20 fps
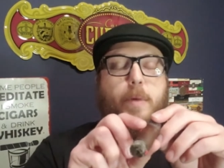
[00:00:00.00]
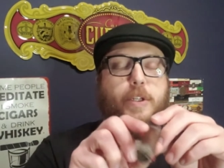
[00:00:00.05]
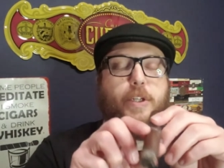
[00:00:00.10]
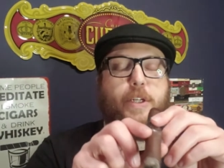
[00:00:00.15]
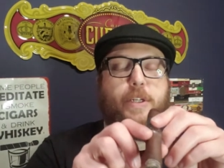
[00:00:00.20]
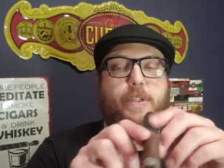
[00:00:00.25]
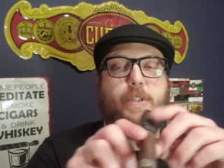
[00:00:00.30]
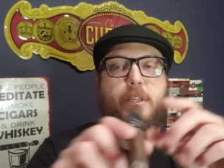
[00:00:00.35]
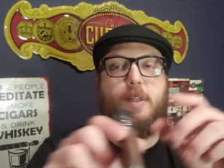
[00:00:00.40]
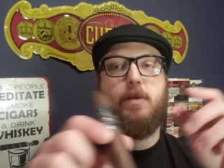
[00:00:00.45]
But you
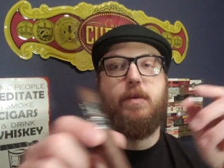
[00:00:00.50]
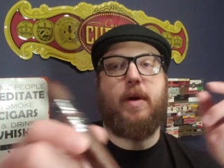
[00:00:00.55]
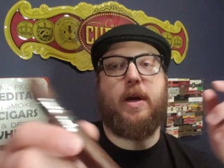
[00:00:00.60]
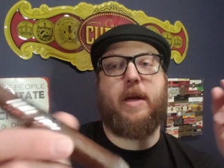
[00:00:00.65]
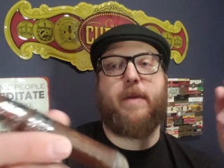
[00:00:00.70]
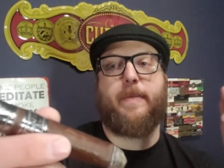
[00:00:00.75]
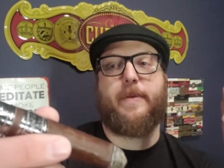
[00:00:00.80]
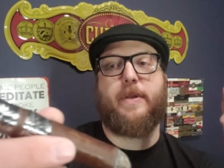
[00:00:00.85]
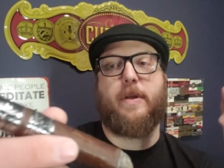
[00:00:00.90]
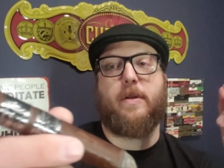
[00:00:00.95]
can see the
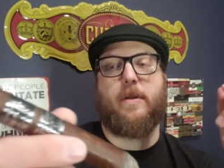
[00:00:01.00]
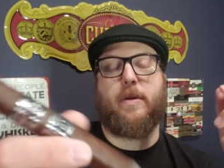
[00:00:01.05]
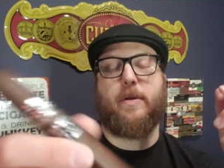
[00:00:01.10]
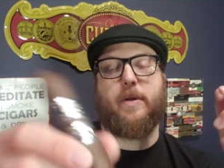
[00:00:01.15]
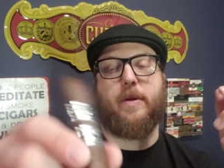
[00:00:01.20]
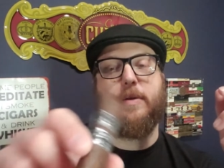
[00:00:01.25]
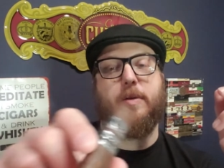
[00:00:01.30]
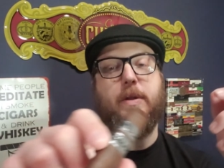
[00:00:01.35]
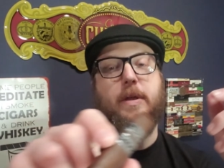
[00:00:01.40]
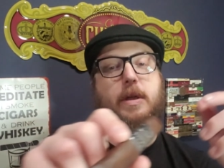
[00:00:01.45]
Rocky Patel
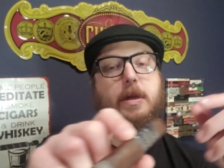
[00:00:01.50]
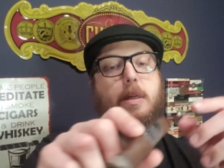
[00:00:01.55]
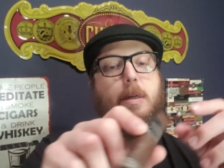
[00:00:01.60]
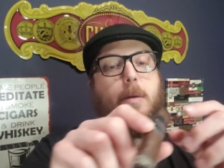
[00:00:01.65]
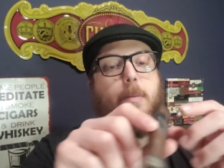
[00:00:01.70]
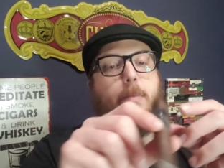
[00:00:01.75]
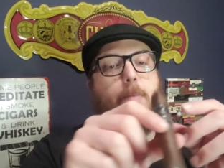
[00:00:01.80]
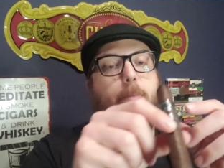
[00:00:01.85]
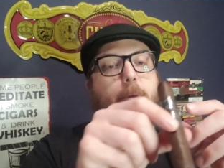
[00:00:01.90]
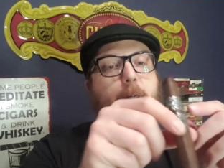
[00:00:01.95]
logo.
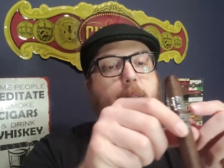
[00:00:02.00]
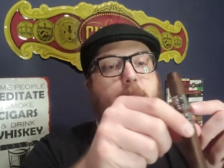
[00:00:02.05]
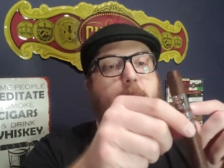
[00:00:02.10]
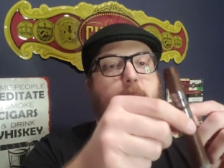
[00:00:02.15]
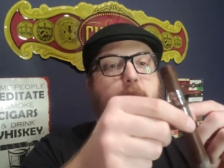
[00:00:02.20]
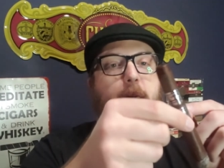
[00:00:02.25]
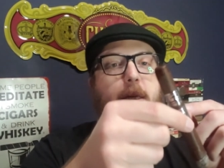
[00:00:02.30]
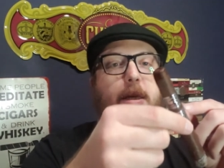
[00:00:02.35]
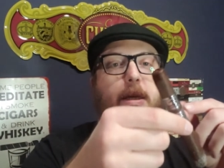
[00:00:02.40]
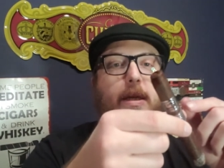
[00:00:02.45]
But
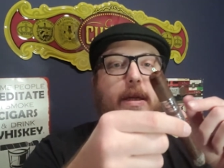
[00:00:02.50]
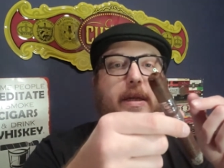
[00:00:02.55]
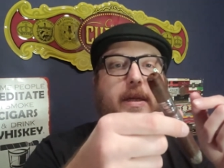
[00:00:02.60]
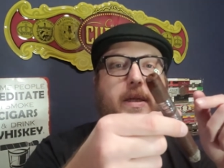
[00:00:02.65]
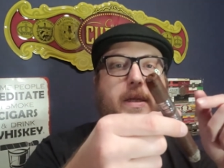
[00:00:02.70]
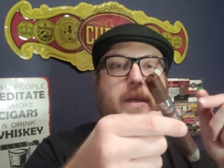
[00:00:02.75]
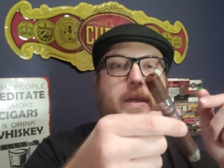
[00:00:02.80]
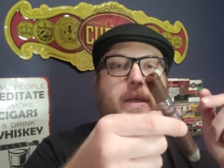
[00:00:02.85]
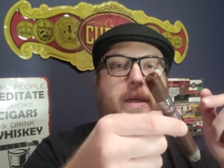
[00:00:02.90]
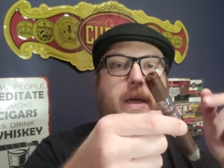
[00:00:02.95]

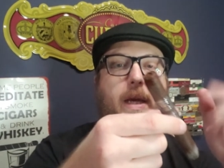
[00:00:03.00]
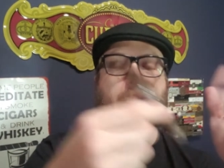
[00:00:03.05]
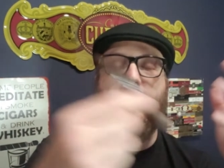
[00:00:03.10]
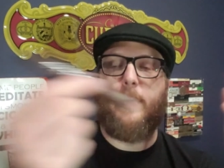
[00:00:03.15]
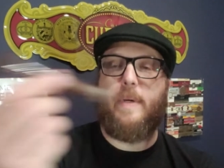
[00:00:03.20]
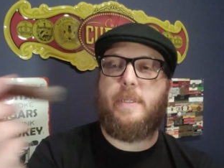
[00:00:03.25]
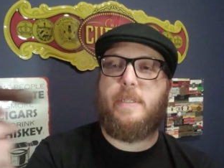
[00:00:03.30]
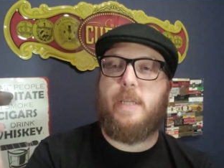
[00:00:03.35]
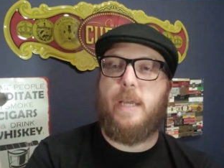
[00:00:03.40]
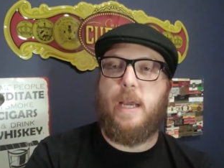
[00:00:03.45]

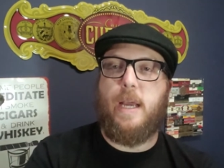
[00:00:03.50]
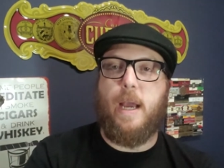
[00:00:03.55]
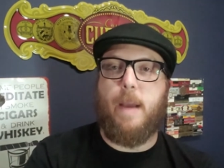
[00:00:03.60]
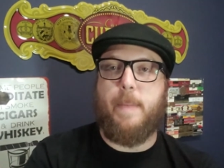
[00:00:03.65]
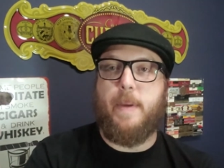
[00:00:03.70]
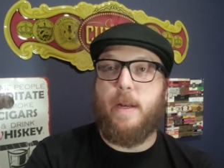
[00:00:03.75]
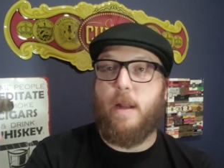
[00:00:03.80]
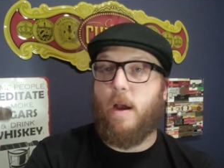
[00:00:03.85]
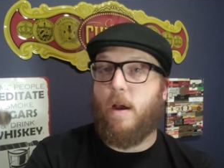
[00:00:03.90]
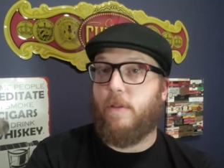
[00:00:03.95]
anyways, yeah, I
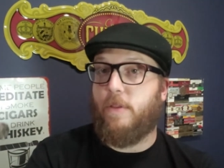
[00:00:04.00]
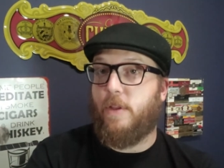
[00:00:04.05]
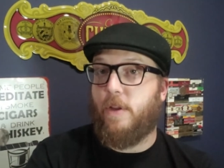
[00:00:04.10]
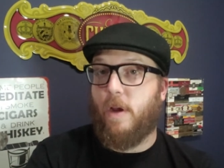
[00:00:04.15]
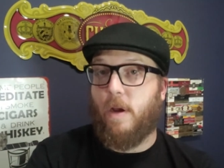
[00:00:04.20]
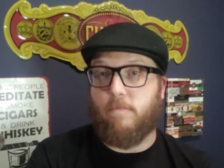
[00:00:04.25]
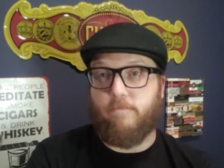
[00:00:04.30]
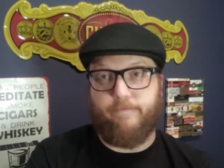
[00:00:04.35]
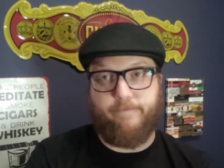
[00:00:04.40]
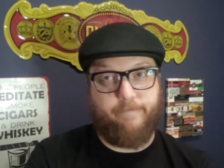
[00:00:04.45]
mean, on
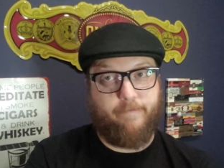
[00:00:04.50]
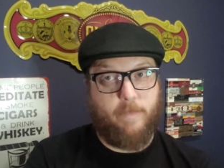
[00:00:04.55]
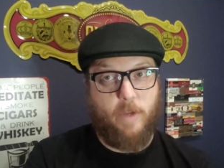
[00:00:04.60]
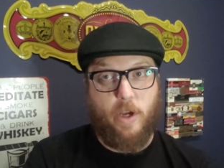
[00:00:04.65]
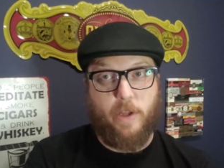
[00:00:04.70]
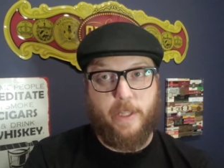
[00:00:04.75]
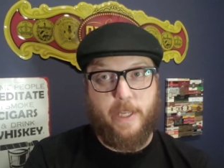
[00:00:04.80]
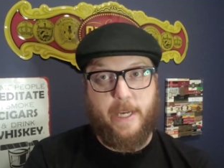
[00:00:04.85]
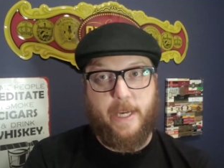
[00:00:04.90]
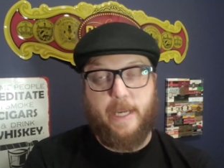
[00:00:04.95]

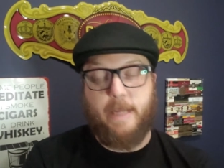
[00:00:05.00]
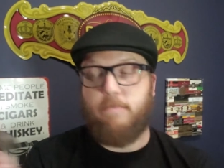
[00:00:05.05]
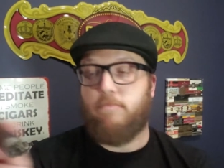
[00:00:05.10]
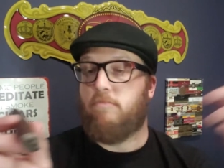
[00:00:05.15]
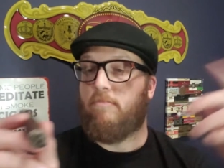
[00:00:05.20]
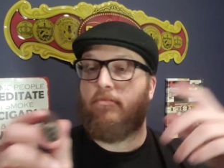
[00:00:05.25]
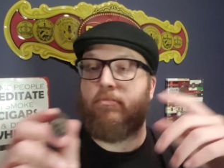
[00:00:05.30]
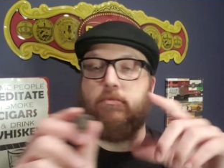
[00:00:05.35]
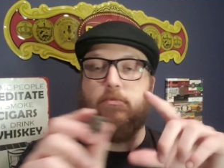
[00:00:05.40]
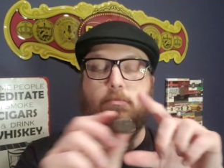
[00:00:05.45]
the head,
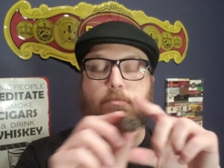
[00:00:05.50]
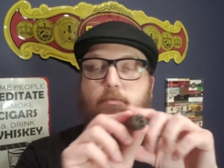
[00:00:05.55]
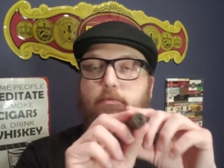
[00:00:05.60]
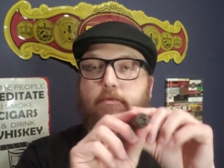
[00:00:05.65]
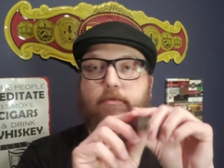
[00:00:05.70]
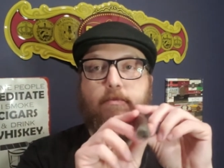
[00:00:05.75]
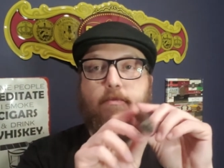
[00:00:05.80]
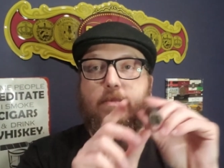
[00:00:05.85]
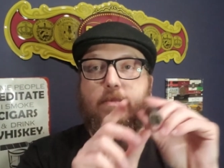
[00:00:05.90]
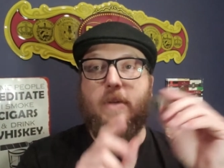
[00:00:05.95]

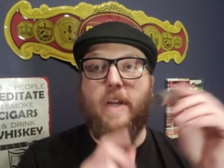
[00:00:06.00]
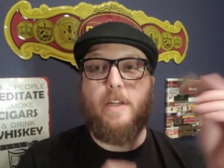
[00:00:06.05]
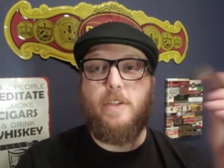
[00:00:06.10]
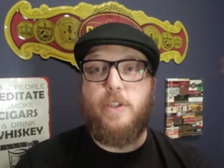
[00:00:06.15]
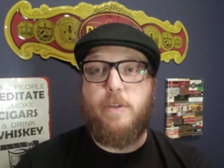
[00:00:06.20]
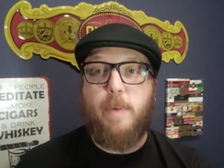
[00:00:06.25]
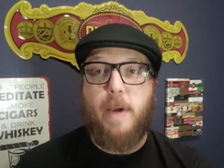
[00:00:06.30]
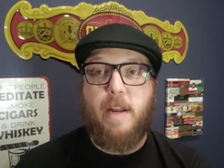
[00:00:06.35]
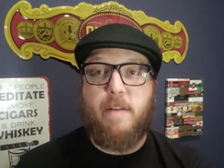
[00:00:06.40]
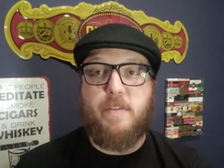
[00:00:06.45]
not
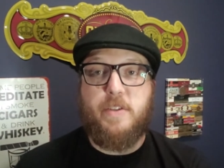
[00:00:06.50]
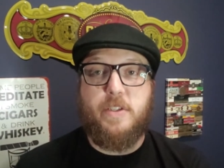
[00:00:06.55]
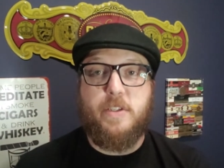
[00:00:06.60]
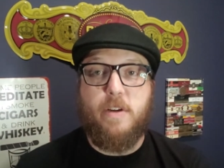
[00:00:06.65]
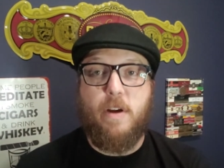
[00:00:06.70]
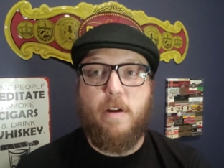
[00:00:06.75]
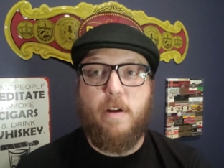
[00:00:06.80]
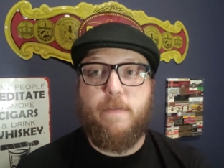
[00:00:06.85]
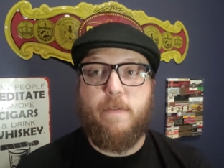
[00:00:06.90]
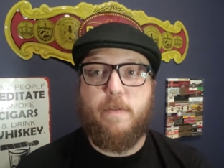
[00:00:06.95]
too bad of a
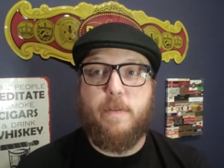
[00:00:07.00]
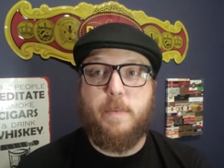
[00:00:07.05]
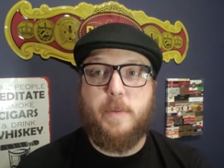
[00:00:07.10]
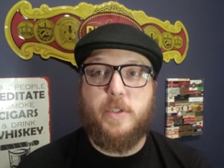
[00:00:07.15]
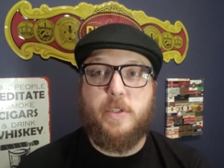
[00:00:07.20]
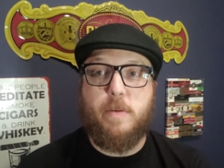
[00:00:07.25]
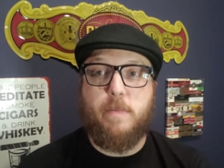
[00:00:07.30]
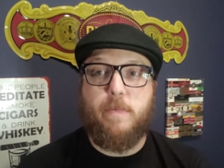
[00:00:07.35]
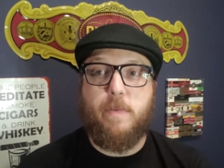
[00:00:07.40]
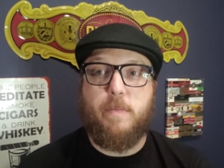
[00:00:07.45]
cigar from
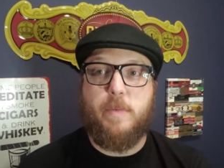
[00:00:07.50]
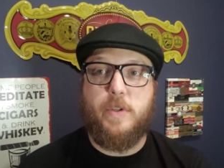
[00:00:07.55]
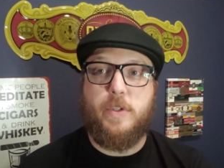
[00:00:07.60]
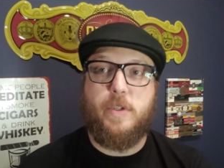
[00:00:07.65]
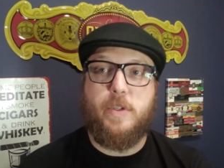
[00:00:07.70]
the